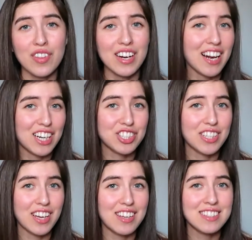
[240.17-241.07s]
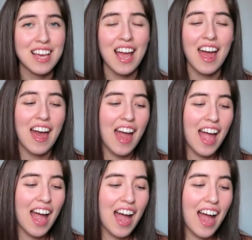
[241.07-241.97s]
than it actually does.
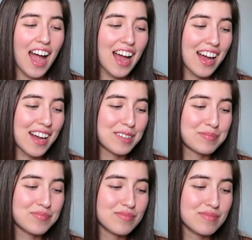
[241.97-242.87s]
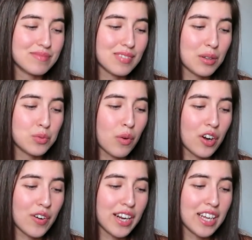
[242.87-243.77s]
I was
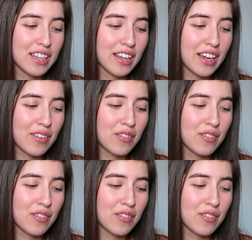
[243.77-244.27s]
watering it like